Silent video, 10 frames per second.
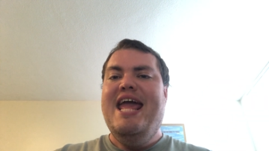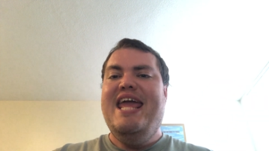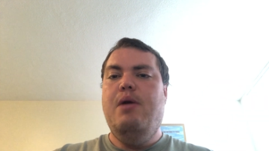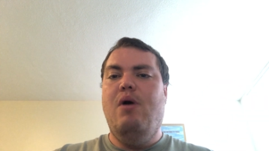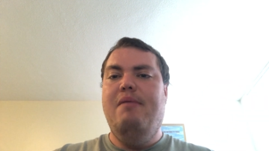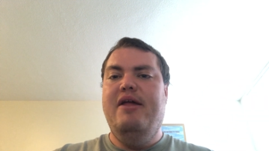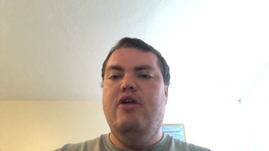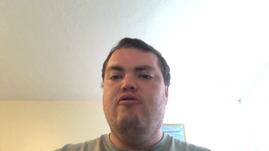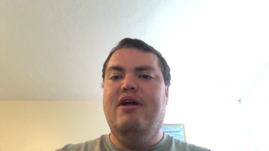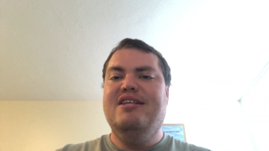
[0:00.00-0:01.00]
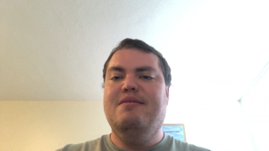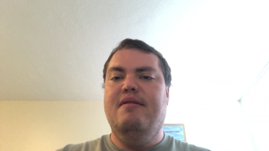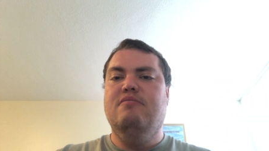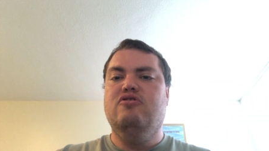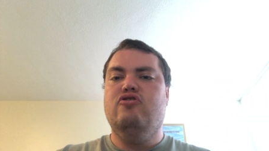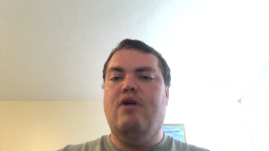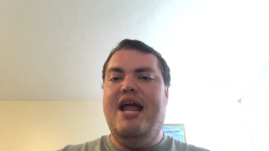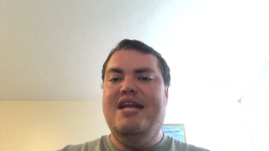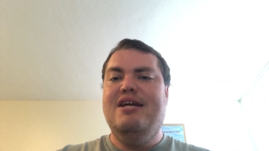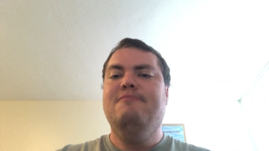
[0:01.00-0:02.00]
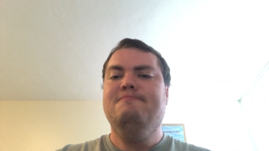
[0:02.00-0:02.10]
he wanted me to drink some of them straight